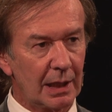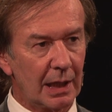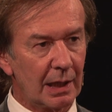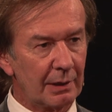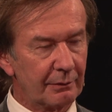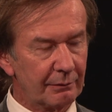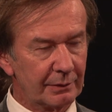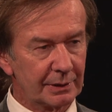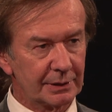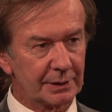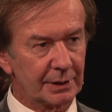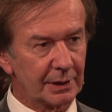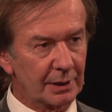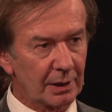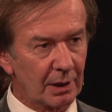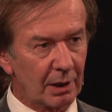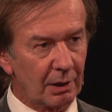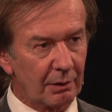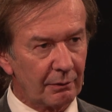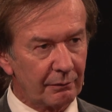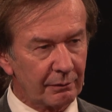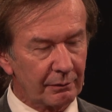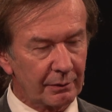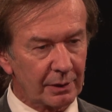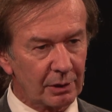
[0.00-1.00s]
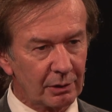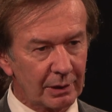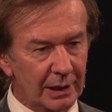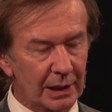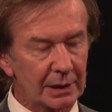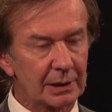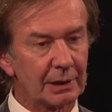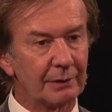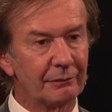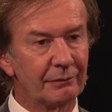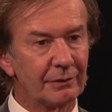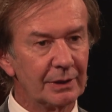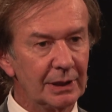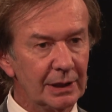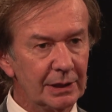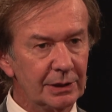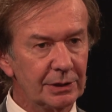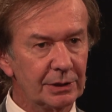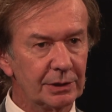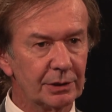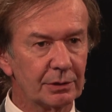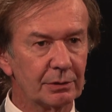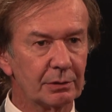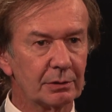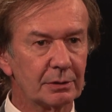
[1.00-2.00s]
harvesting of connective
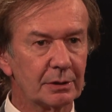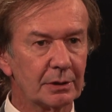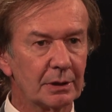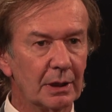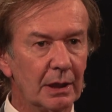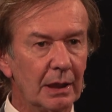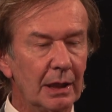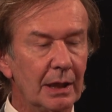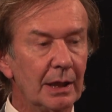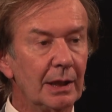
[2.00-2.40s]
tissues,